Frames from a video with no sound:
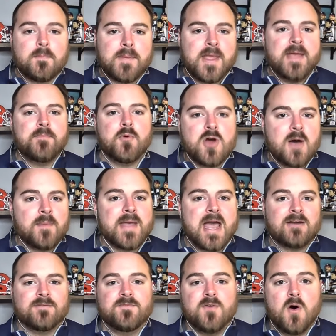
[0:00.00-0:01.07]
people coming
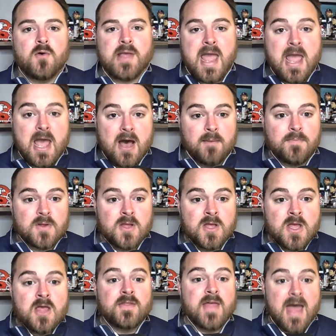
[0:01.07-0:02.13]
out of fall camp
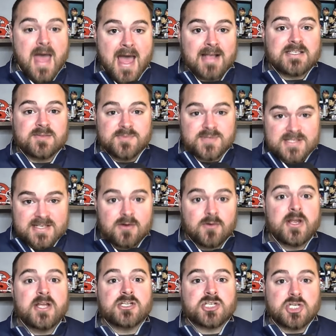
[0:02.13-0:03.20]
that had some
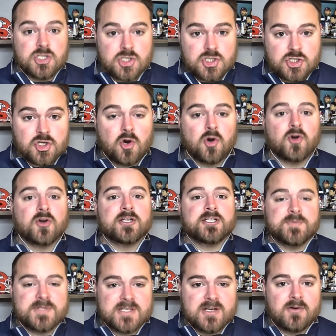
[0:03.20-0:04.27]
serious concern and
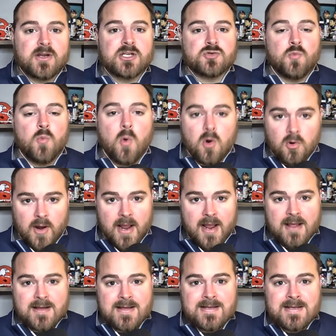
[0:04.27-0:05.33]
some serious
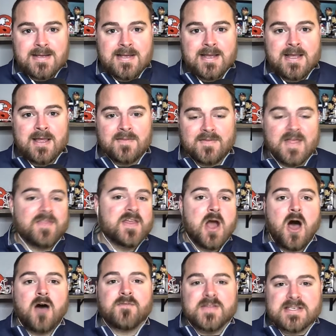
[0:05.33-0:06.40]
worry that the
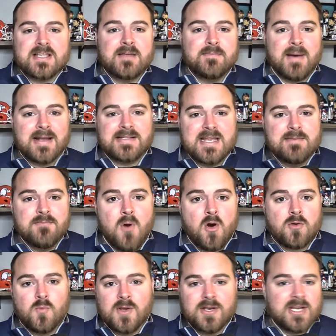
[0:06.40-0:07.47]
offense led by T.
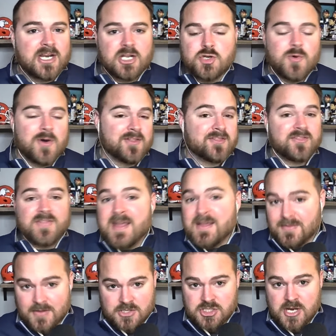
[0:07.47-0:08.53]
Martin wasn't going to do a
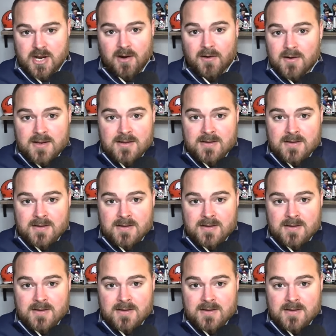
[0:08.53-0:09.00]
thing this year.